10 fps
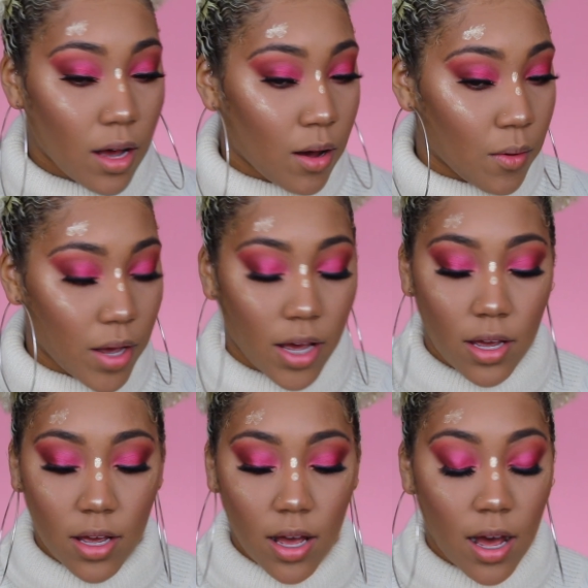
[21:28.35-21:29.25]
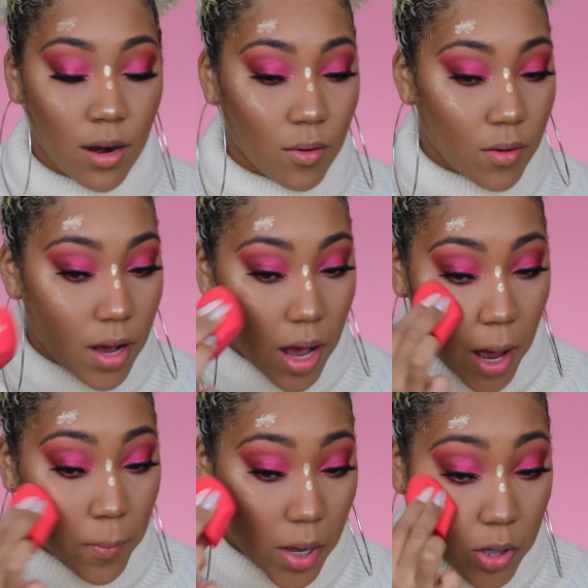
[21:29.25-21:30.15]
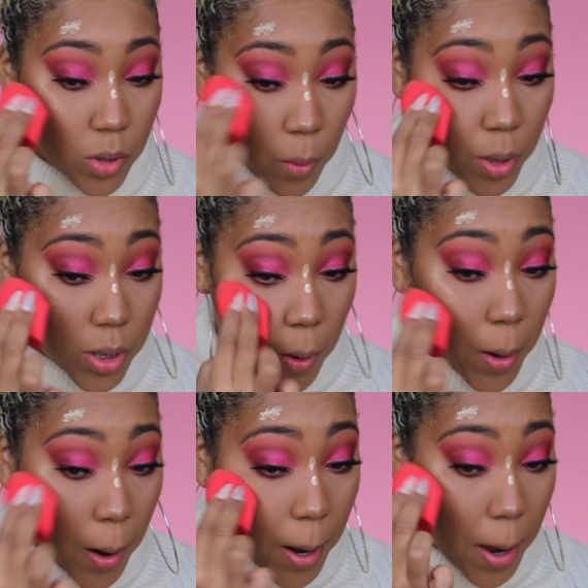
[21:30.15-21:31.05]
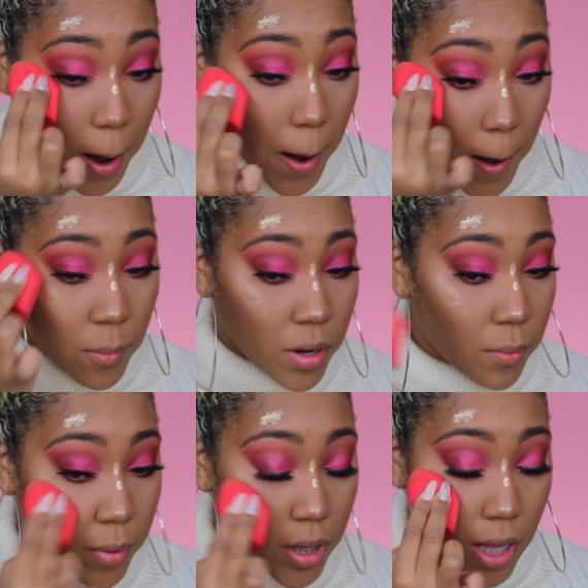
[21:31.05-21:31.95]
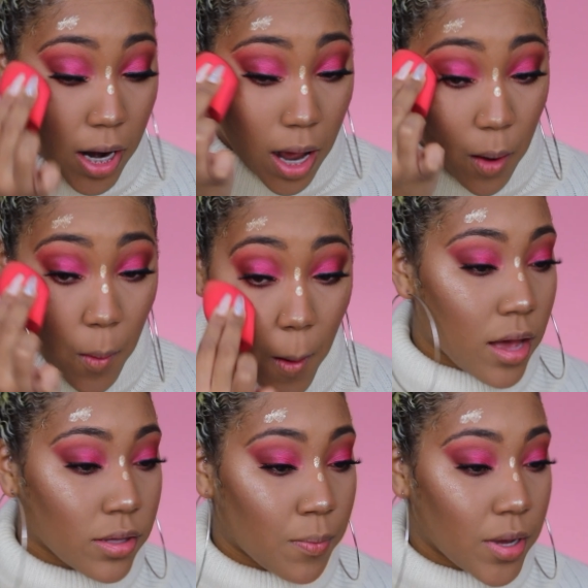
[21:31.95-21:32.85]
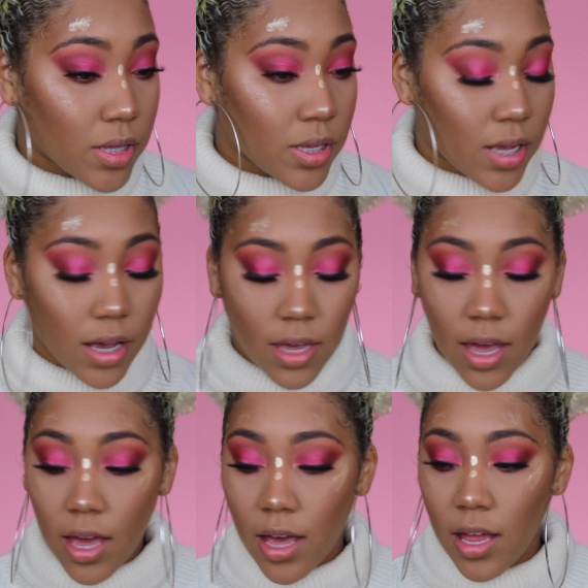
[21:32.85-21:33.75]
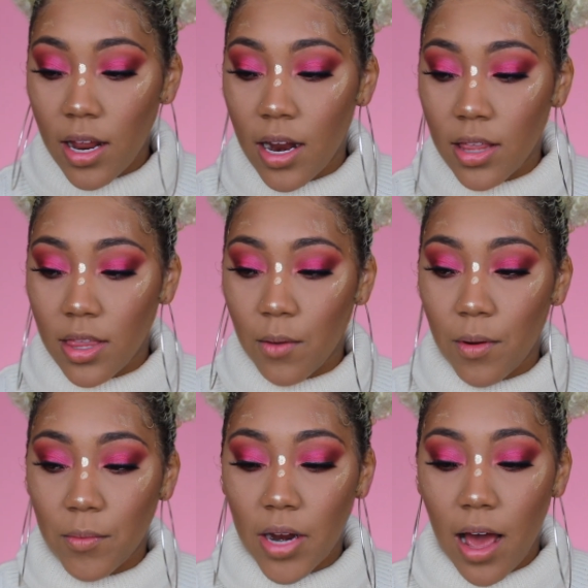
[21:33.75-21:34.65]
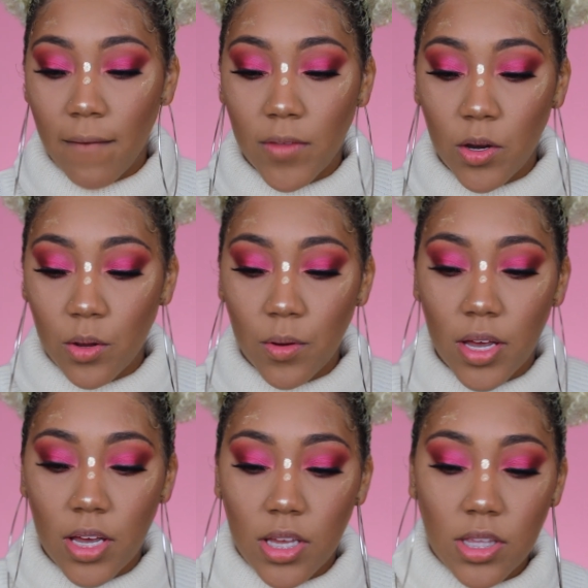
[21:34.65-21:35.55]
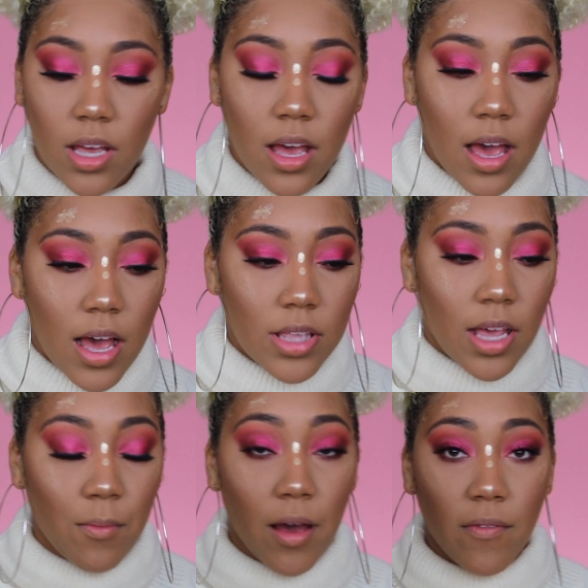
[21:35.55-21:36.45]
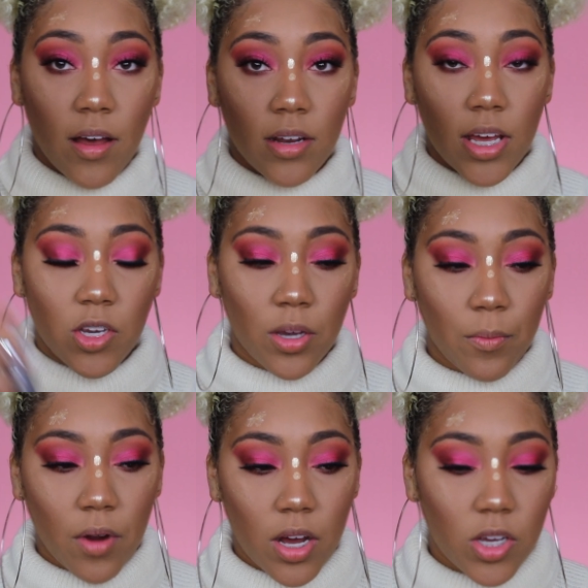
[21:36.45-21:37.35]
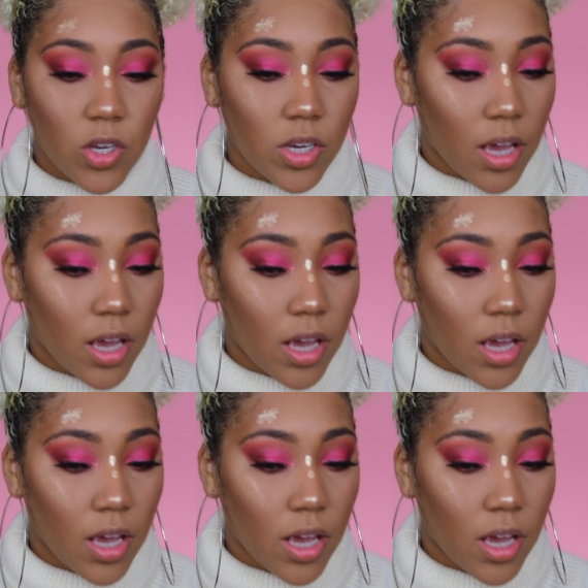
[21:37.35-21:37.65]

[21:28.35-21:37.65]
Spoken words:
Okay, I'm not sure what's going on here. I'm going to blend that out as best as I can, and I think what I'm going to have to do is take my foundation brush